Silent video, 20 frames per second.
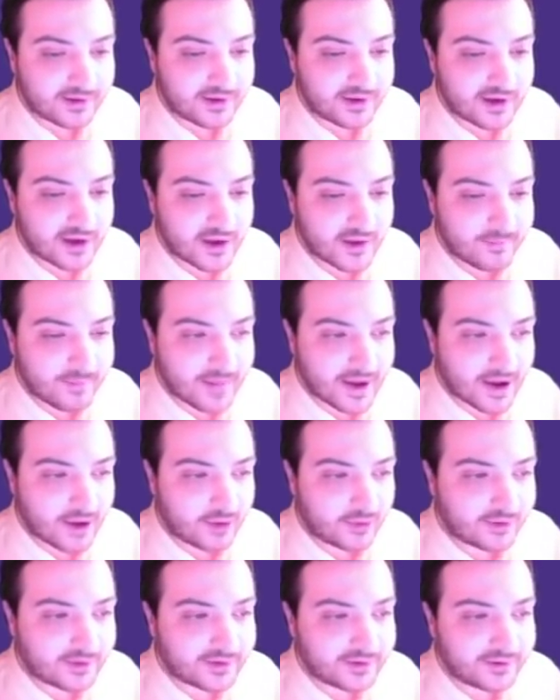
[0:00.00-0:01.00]

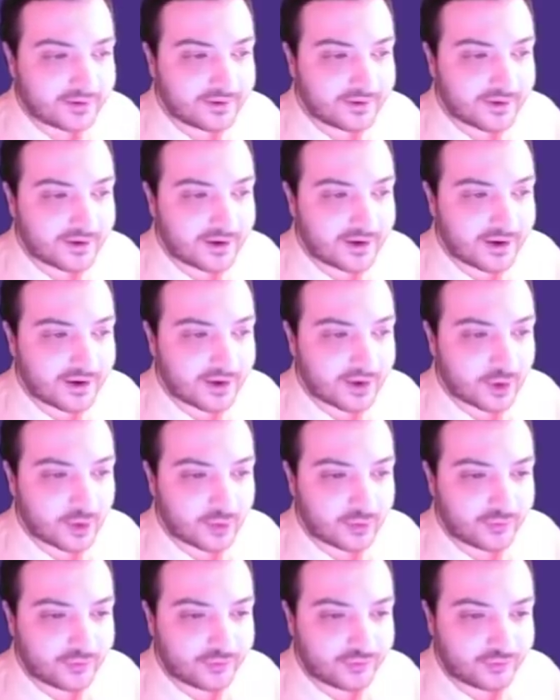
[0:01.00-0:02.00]
about,
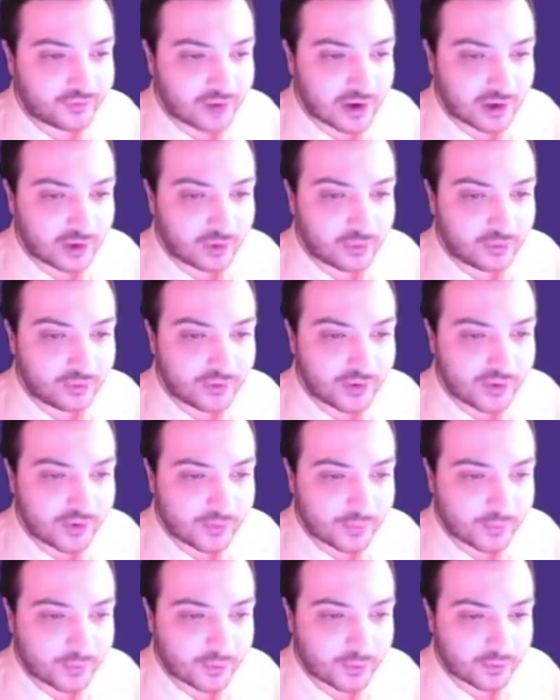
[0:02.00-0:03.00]
the
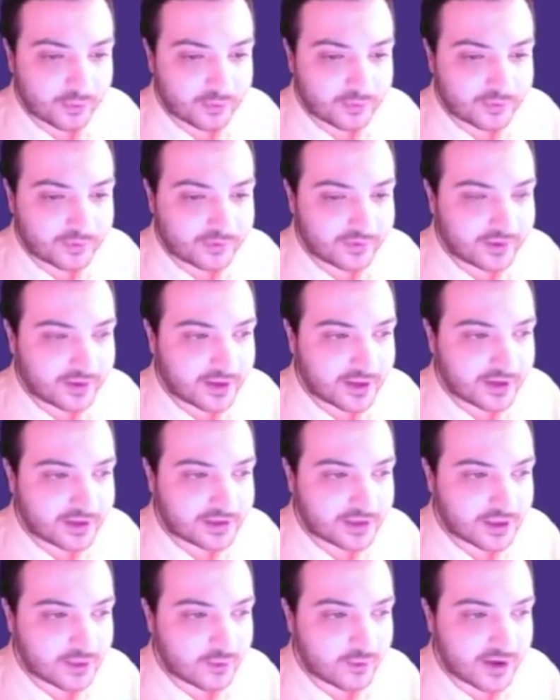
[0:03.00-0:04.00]
follow-through,
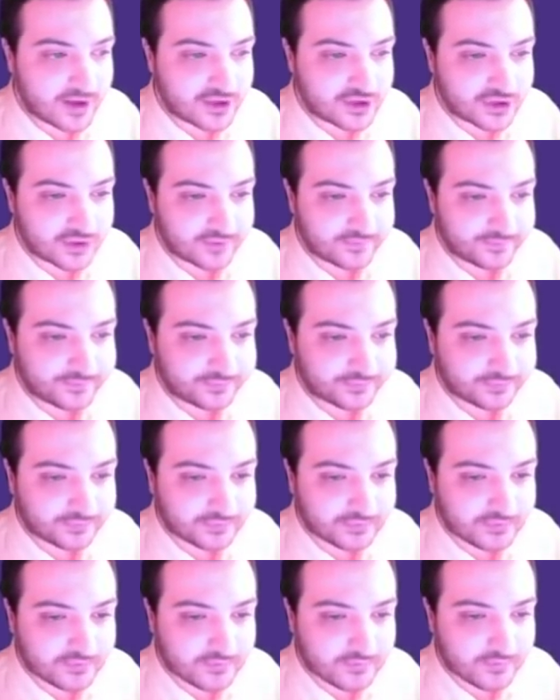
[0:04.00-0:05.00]
continuation.
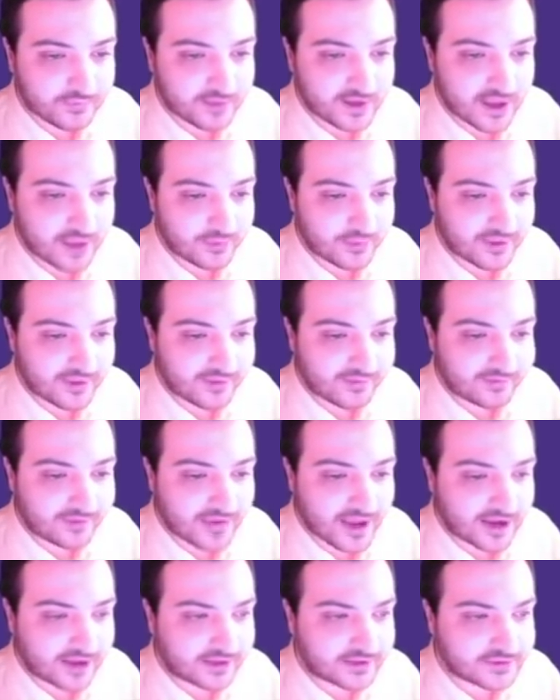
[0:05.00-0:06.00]
And with
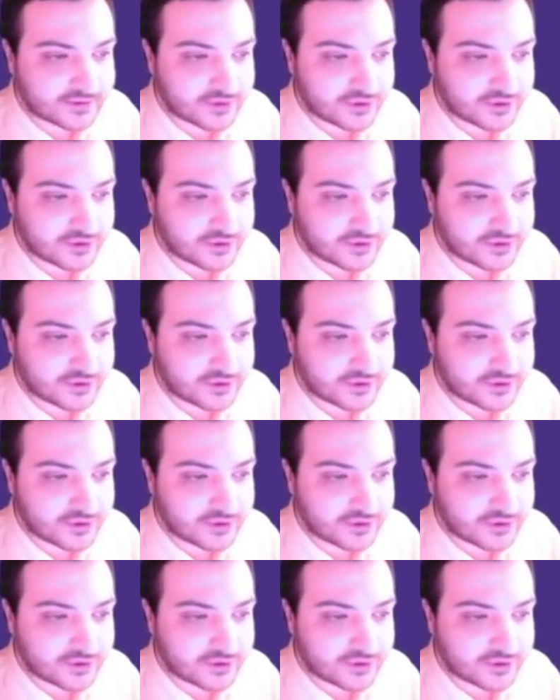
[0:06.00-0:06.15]
knight takes to the